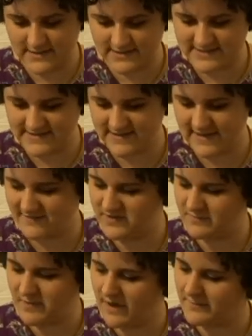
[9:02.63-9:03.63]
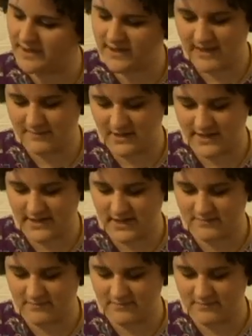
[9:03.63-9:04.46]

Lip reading: This doesn't have a department name on it,